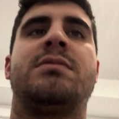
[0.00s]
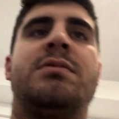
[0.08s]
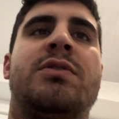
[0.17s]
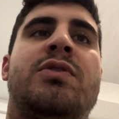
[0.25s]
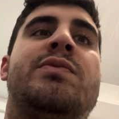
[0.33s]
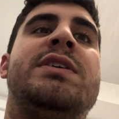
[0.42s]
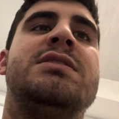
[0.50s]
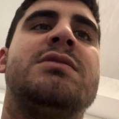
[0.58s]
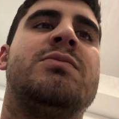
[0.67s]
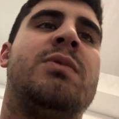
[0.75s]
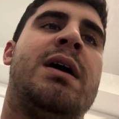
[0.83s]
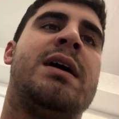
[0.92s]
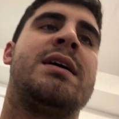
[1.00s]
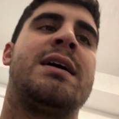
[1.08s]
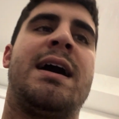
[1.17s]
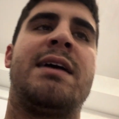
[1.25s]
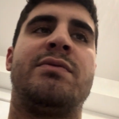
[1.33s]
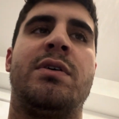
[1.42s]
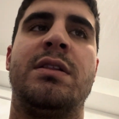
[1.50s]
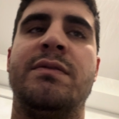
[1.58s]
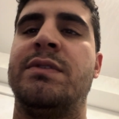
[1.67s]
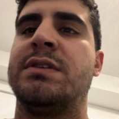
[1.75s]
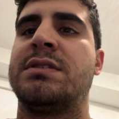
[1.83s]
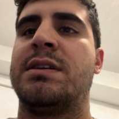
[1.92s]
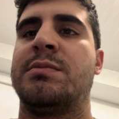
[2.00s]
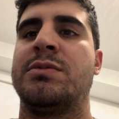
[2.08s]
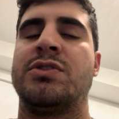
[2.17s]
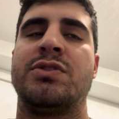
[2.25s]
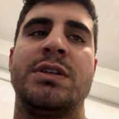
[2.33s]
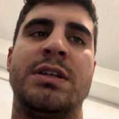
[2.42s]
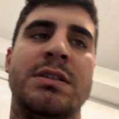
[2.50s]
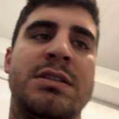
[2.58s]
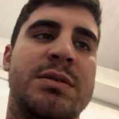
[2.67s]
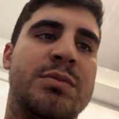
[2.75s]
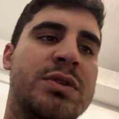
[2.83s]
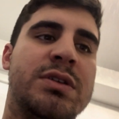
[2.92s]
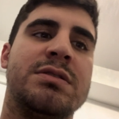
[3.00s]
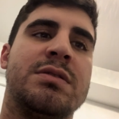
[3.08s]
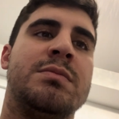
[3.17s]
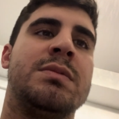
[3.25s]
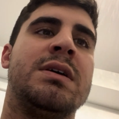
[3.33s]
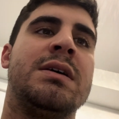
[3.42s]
or the reason why I have all of this imagery and symbolism